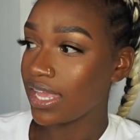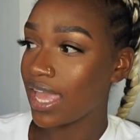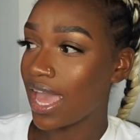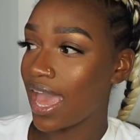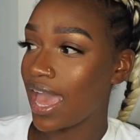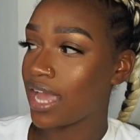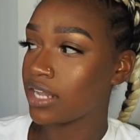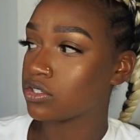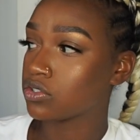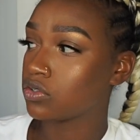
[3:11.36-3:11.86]

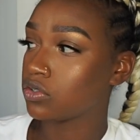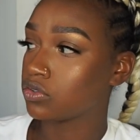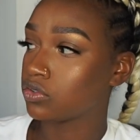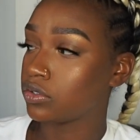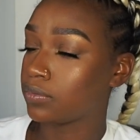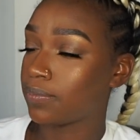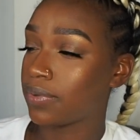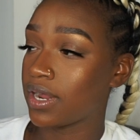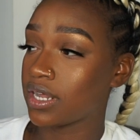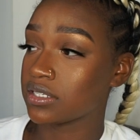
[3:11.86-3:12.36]
I had to go
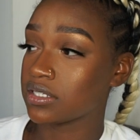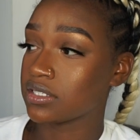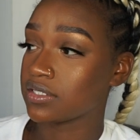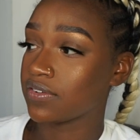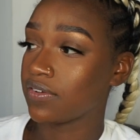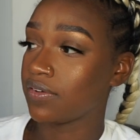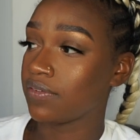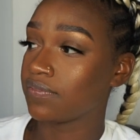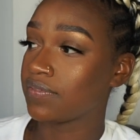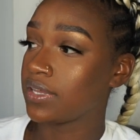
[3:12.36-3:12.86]
through the process
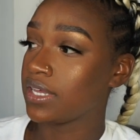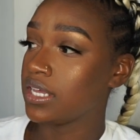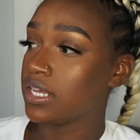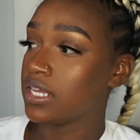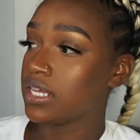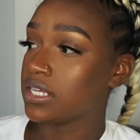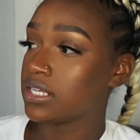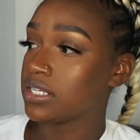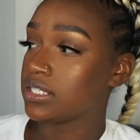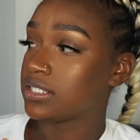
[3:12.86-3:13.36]
of
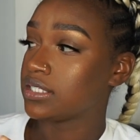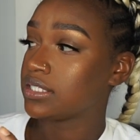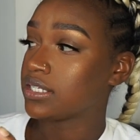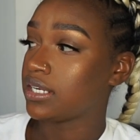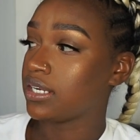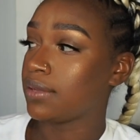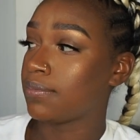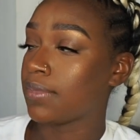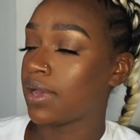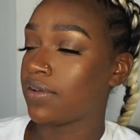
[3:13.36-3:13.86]

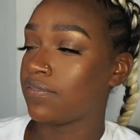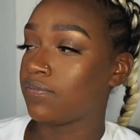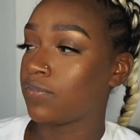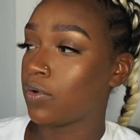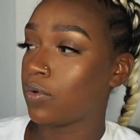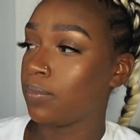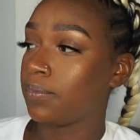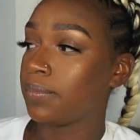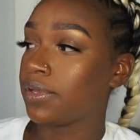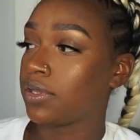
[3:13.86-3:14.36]
sending my
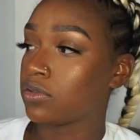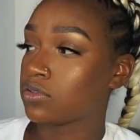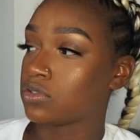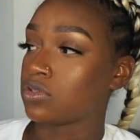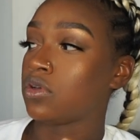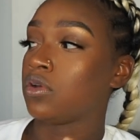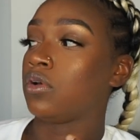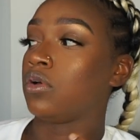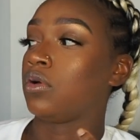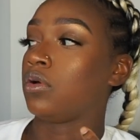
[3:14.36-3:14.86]
phone bill
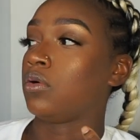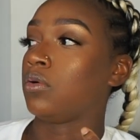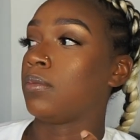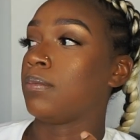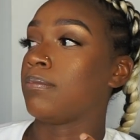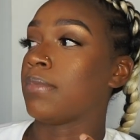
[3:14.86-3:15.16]
so